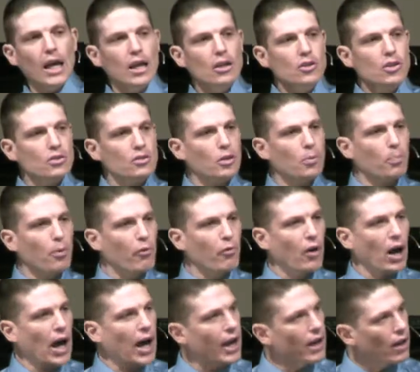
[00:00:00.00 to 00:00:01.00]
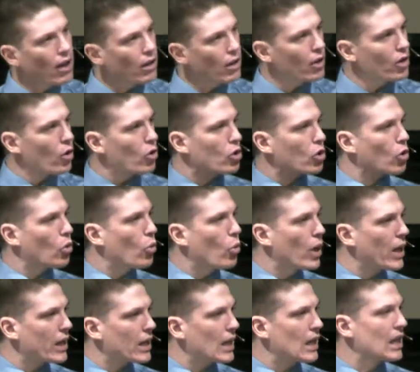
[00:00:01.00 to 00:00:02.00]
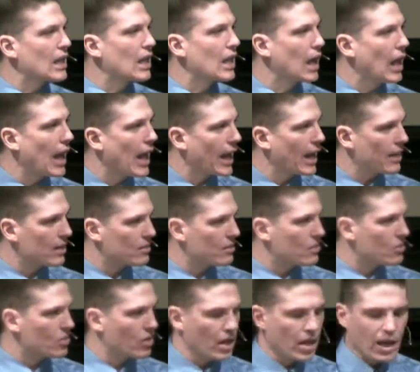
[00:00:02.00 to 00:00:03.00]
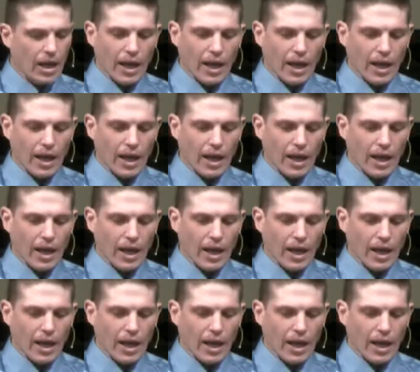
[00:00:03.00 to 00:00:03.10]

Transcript: just to provide a little quick glance